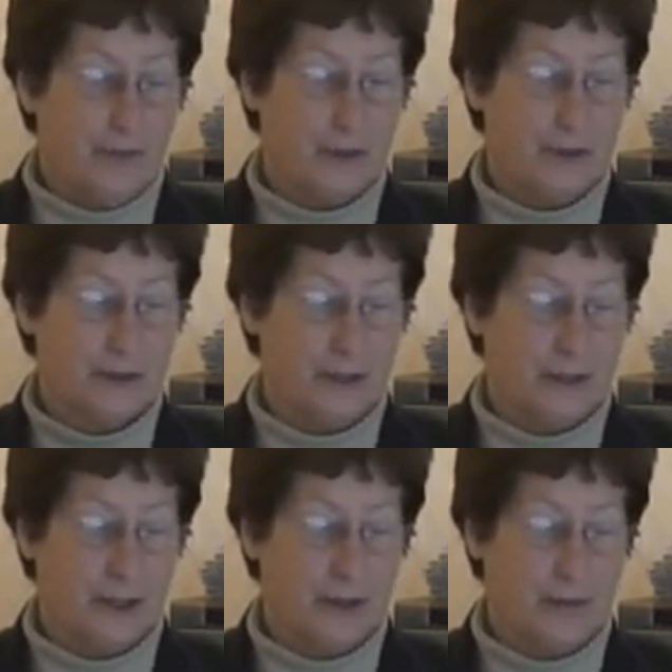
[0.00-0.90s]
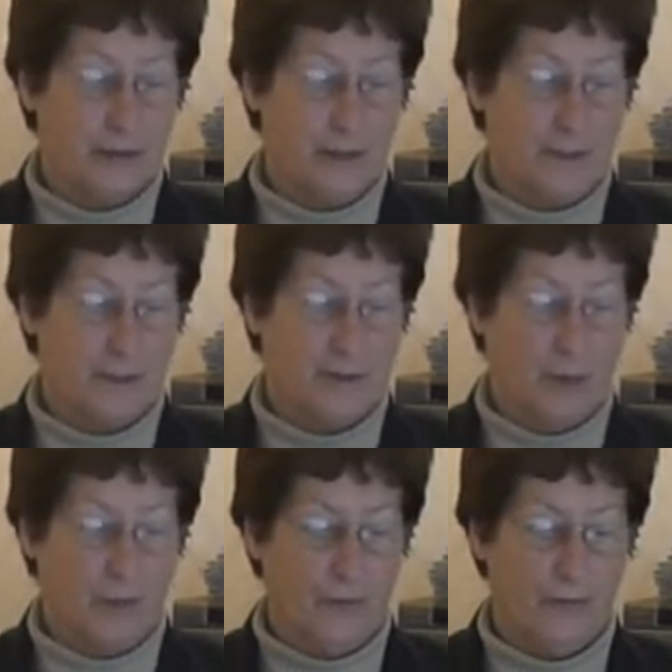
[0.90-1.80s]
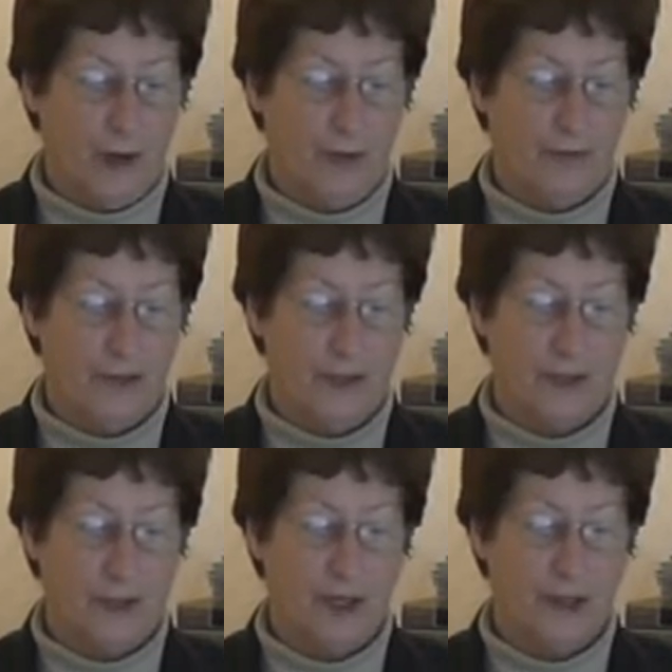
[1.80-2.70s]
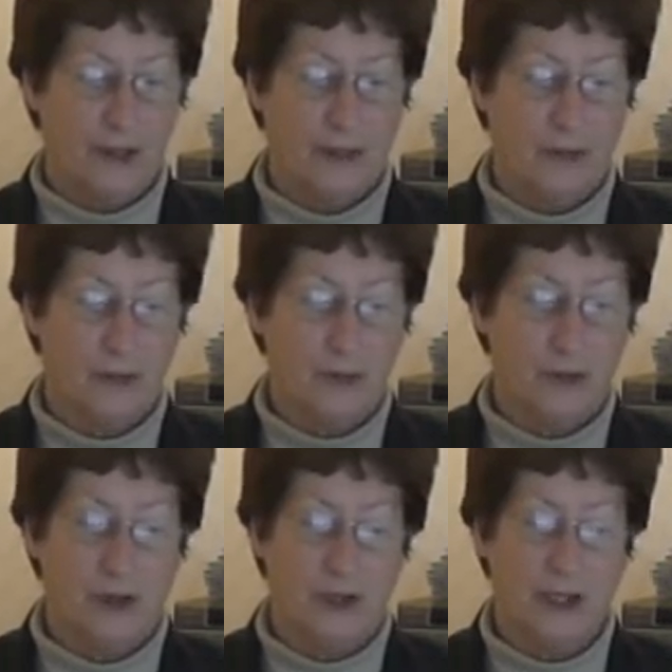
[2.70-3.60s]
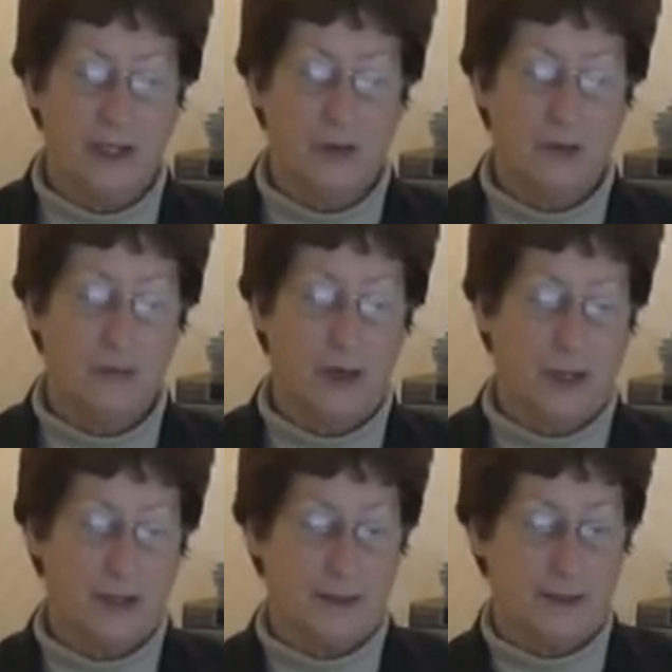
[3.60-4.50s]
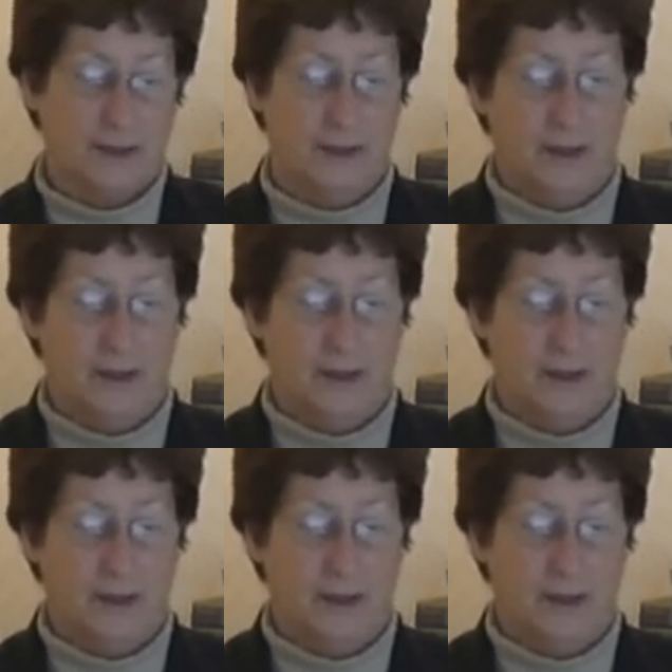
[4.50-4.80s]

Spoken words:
First, take care of steps 4 and 5, and then tighten the screws on legal rights.